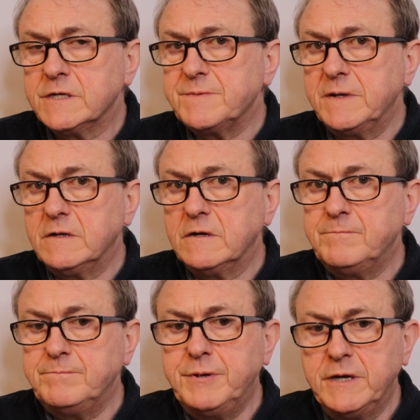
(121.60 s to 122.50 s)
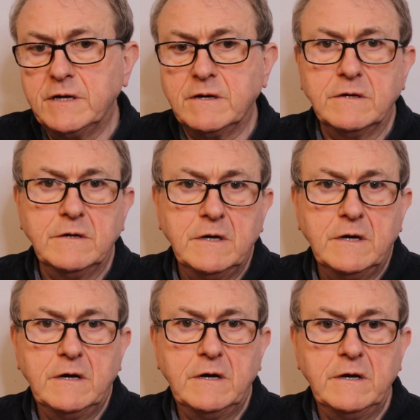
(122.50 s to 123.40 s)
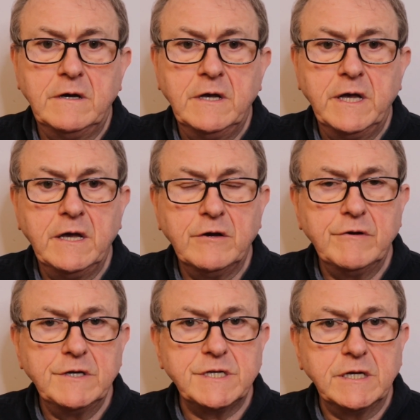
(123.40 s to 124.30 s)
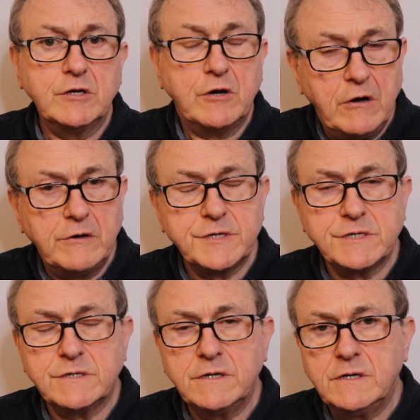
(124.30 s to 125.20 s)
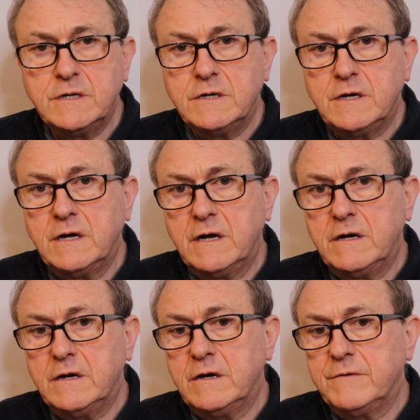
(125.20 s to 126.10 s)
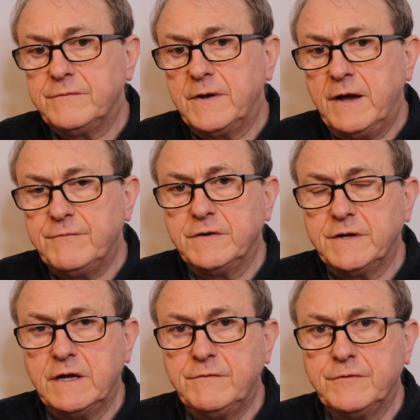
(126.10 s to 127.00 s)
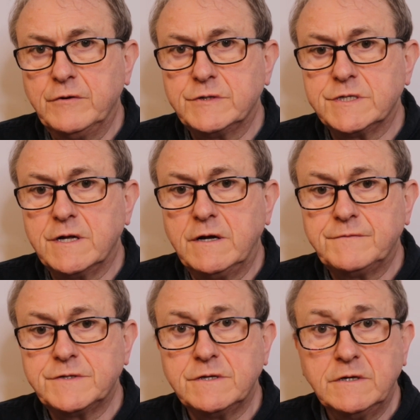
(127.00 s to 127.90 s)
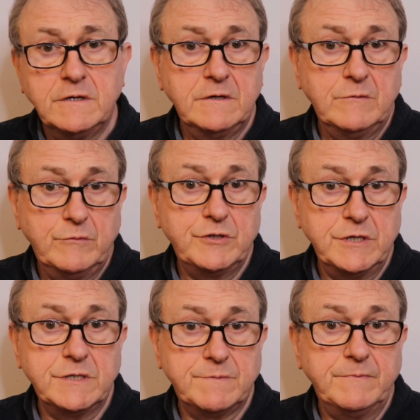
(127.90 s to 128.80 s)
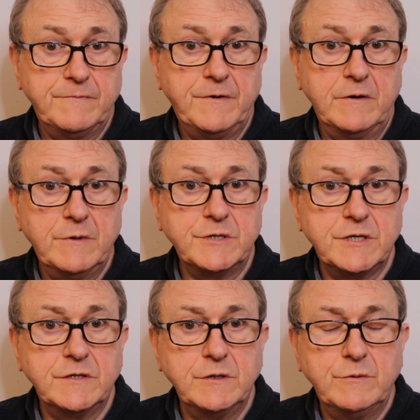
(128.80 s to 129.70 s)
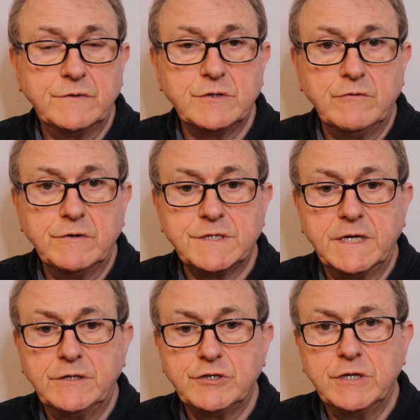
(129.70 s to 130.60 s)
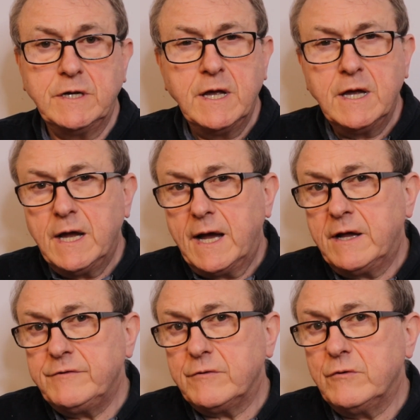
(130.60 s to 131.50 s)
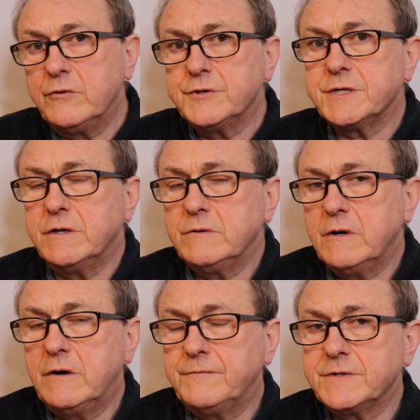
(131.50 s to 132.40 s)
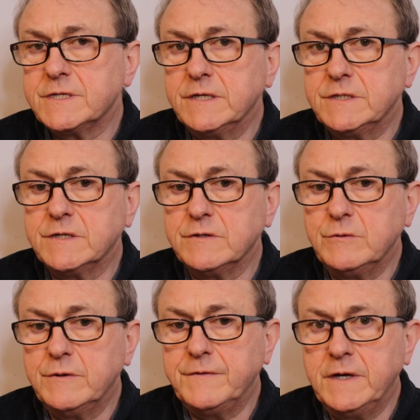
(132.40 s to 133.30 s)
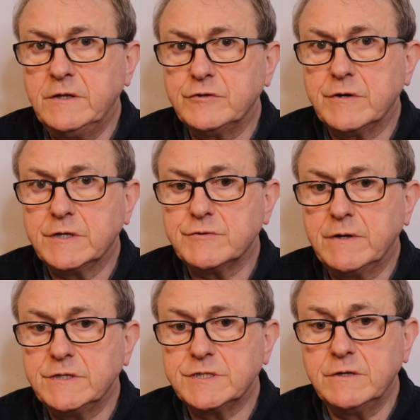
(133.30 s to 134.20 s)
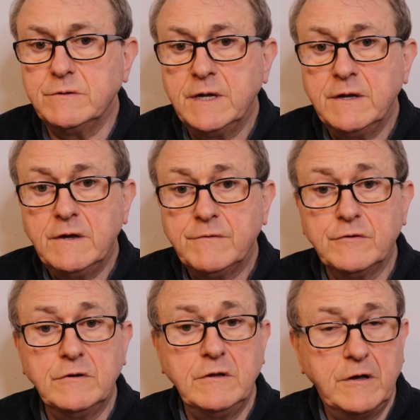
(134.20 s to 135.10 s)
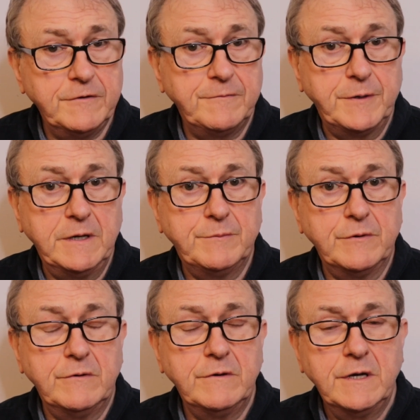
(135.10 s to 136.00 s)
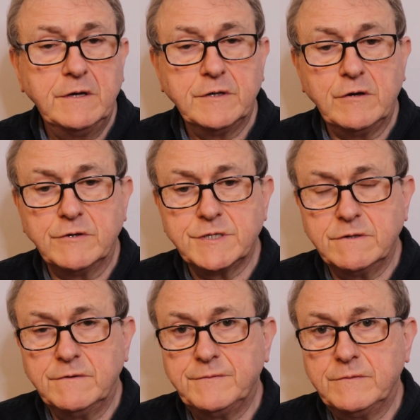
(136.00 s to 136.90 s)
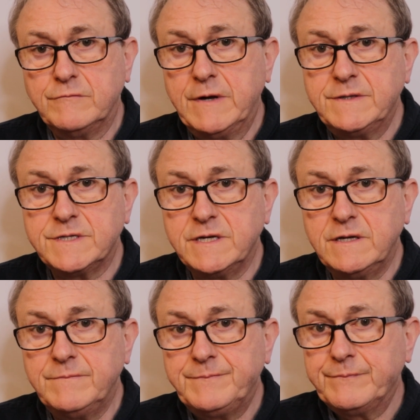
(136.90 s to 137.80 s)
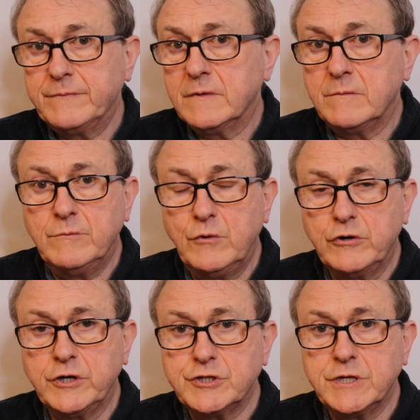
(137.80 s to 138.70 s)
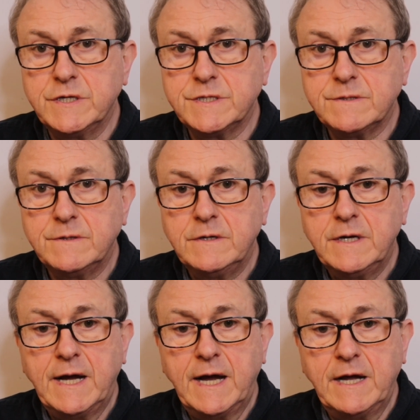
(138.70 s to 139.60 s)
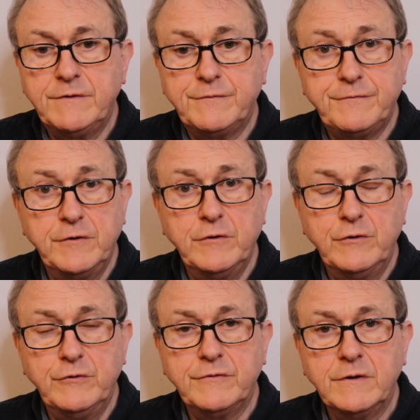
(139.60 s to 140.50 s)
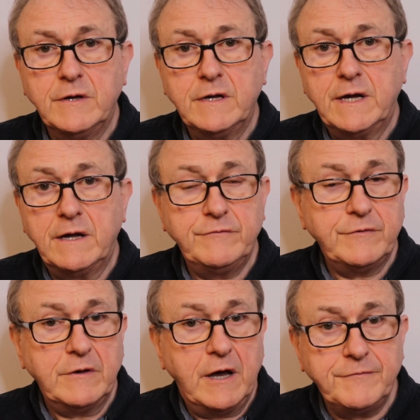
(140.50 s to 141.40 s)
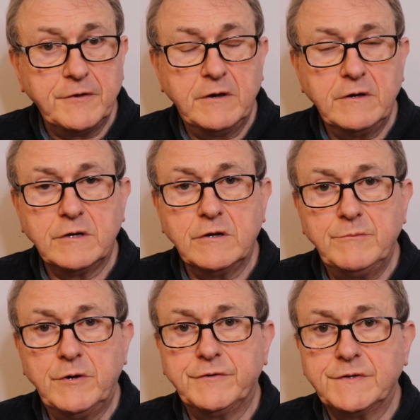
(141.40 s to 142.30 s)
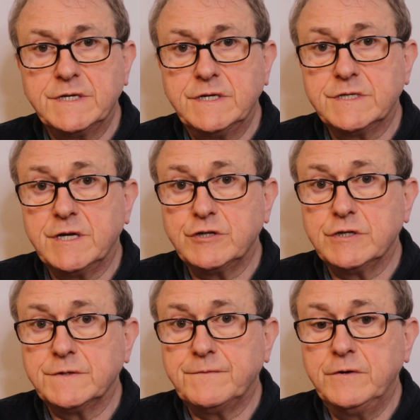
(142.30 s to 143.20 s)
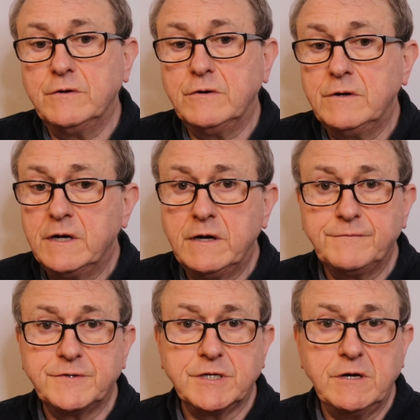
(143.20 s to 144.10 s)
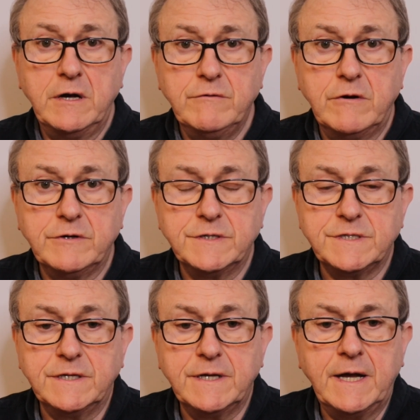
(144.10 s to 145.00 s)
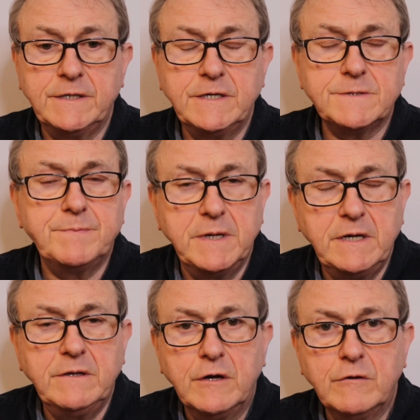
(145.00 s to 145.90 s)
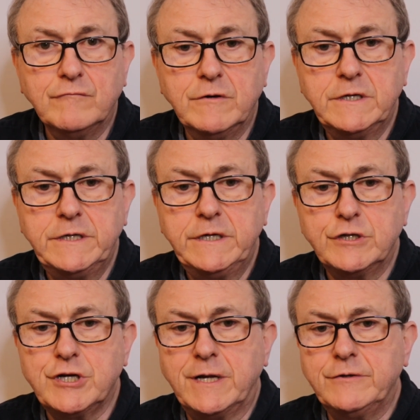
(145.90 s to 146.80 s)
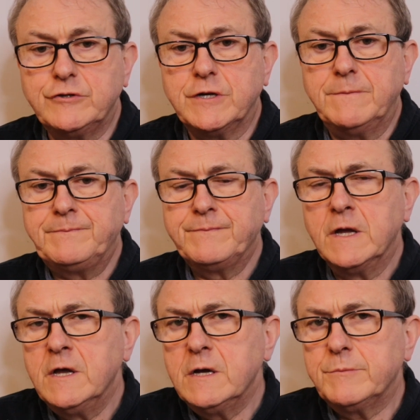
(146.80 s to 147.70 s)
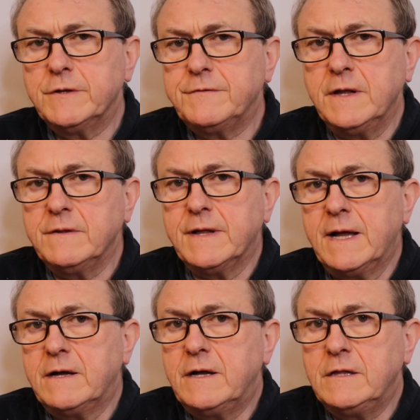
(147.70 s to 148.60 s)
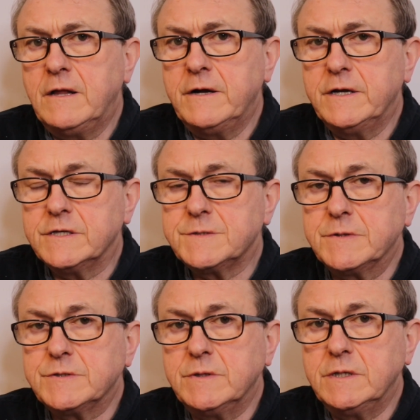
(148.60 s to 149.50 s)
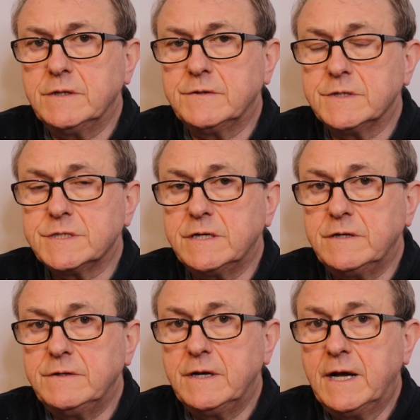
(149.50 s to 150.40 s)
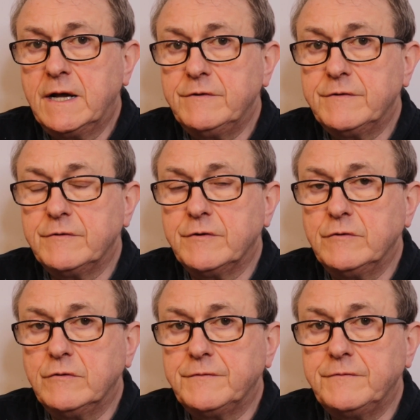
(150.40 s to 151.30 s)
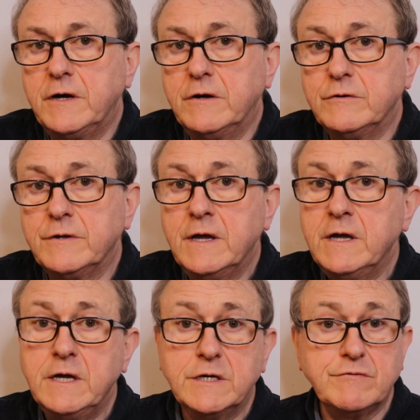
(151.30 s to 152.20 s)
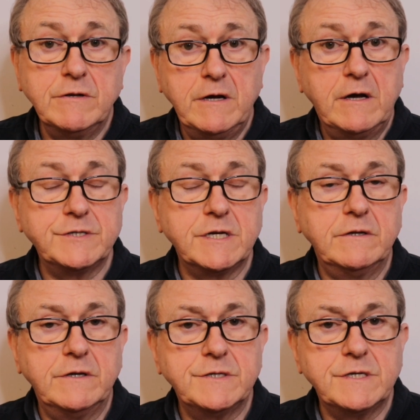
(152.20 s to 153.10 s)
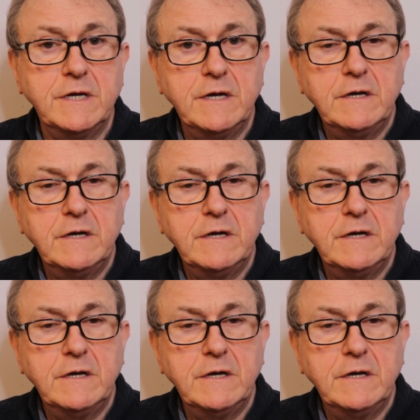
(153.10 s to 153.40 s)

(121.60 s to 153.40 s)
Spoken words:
There's been a big increase in costs of everyday foodstuffs, which is very much to do with Taurus energy, and also obviously to do with interest rates. So for a lot of people, the cost of renting, mortgages, and food, and other commodities such as fuel have skyrocketed, and it's been really challenging. But I think that alliance between the Sun and the North Node is really asking us